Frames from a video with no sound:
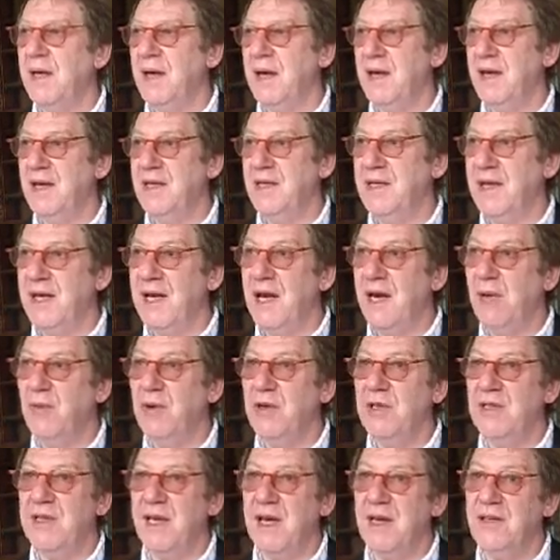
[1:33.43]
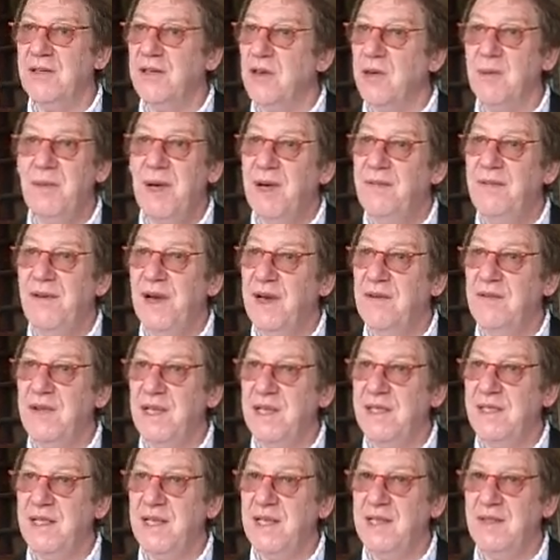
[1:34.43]
And I said, how was it? I saw him about 5
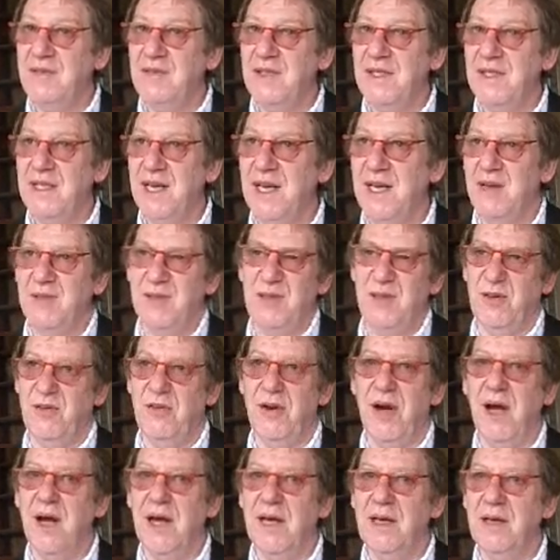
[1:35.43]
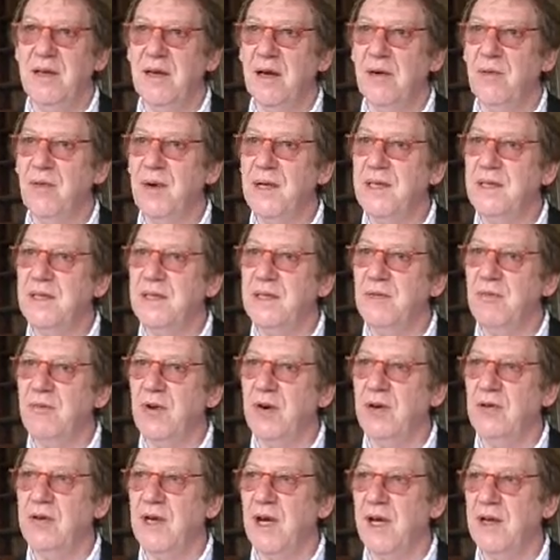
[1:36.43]
days later. He said, yeah, it was all right. You know, went to the
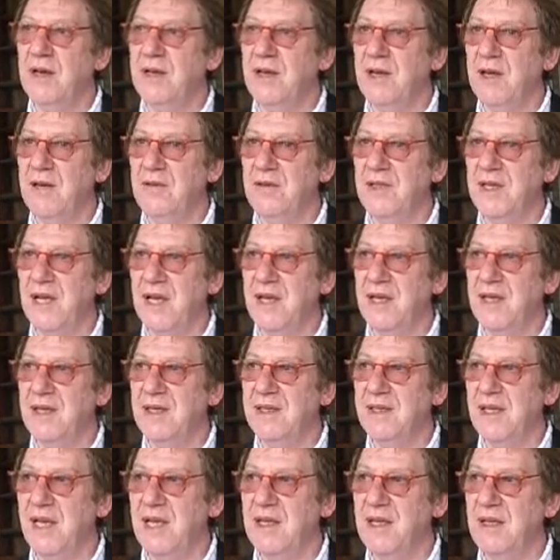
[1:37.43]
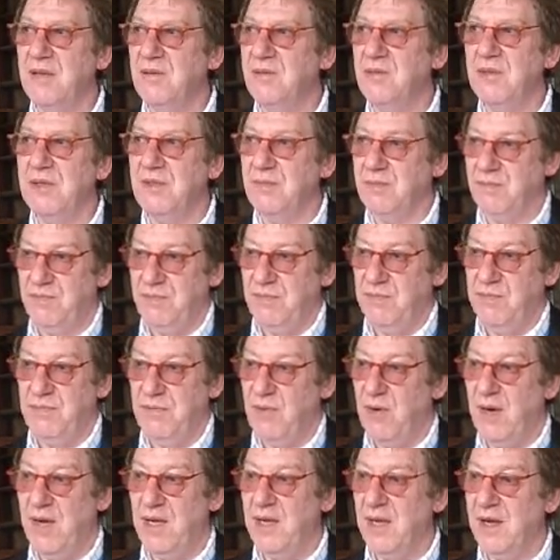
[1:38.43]
Royal Garden Hotel. He said it was
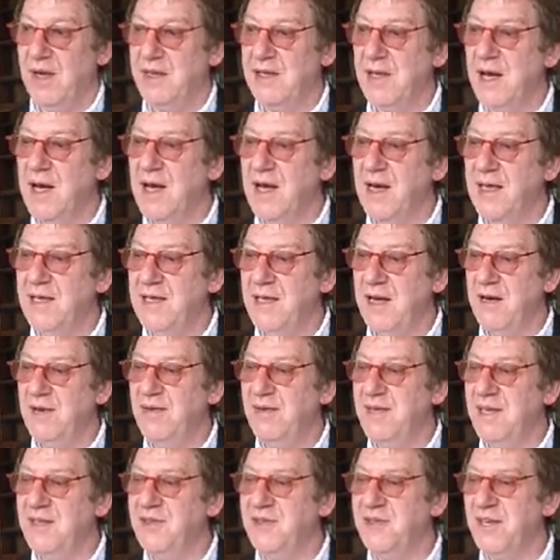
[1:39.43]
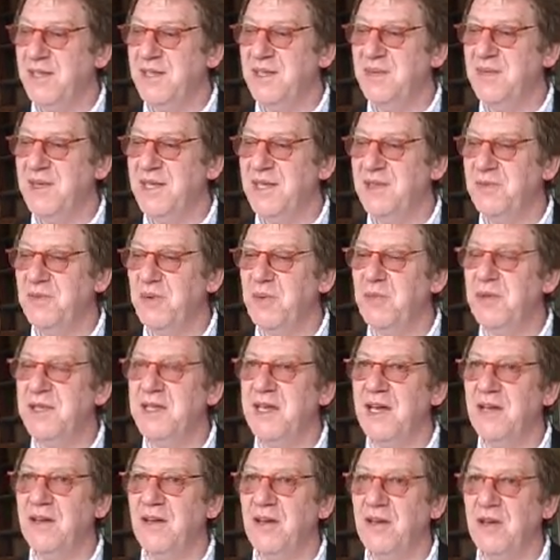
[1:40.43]
quite nice. He said, it's interesting because we were
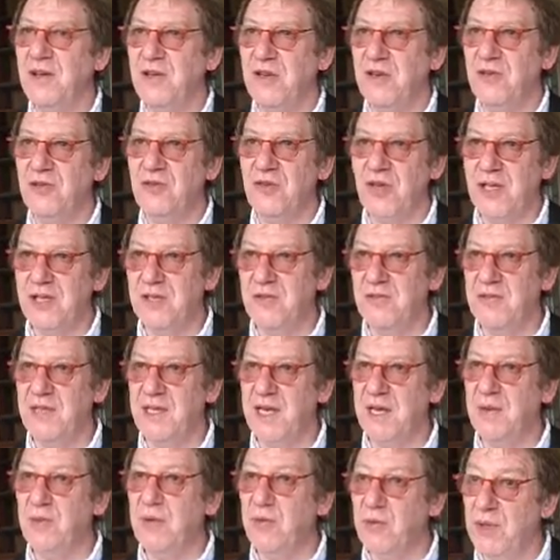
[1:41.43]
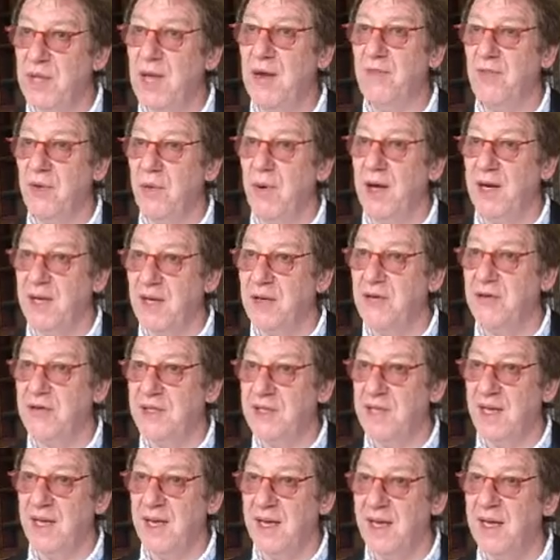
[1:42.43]
sitting on a long trestle table with everyone else
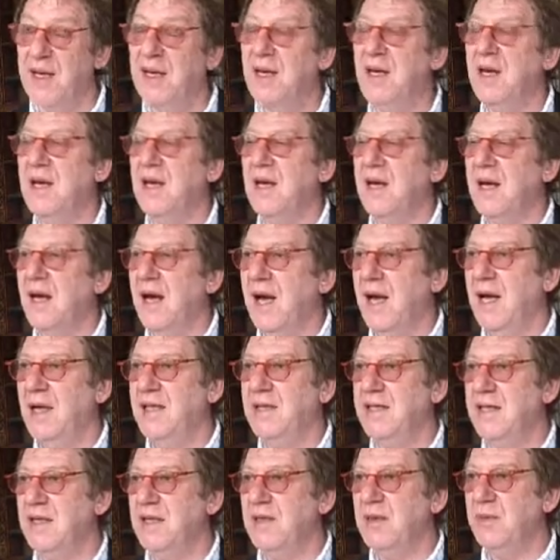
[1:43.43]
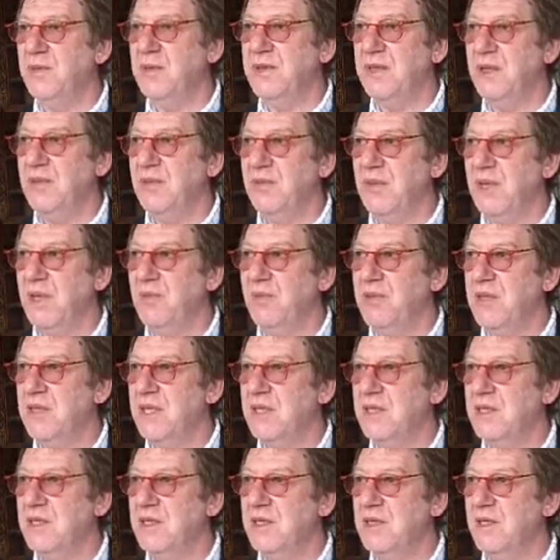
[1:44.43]
there, and sitting opposite me were
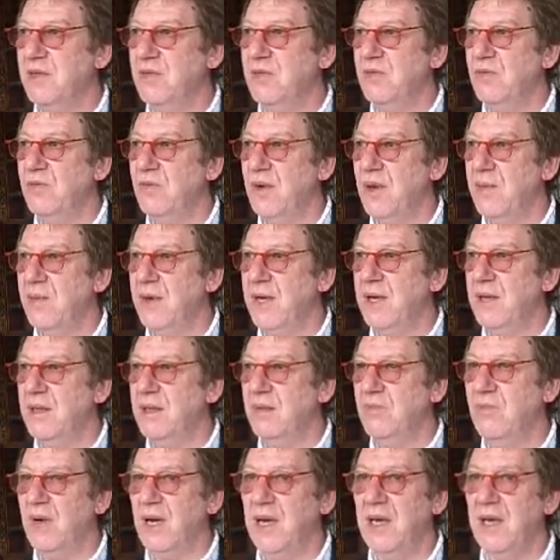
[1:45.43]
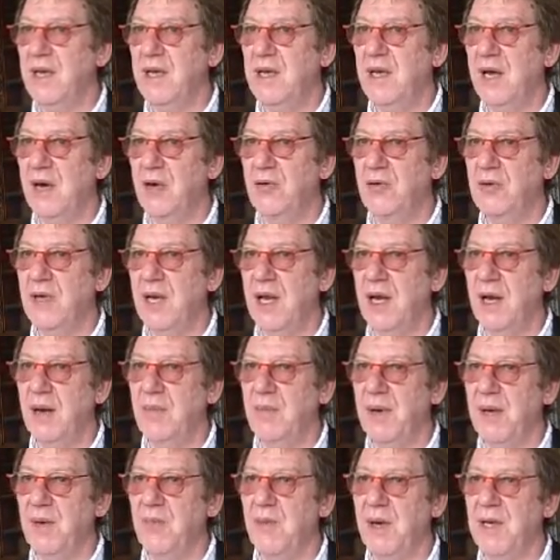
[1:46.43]
these 2 women, one in gold
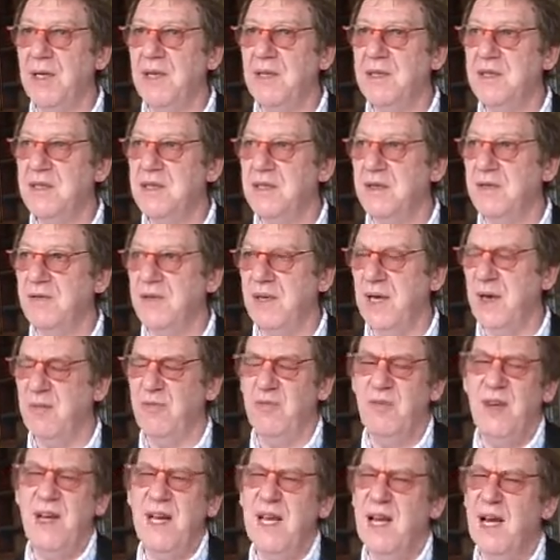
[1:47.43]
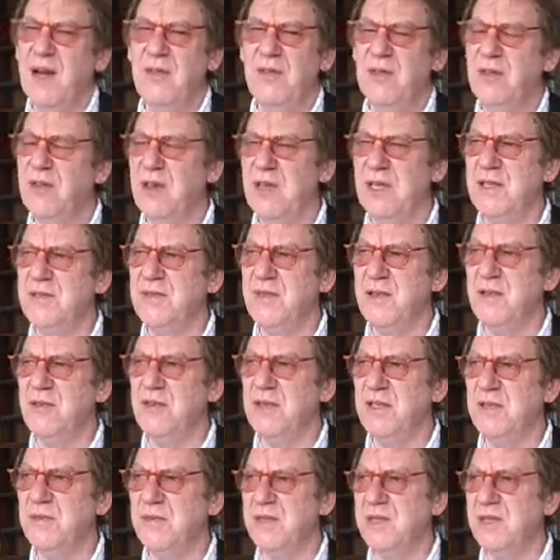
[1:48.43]
lame, one in silver lame, really overdressed for
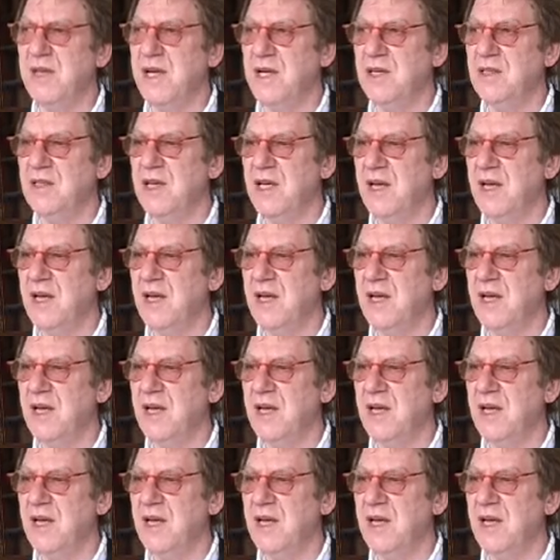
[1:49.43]
Christmas lunch.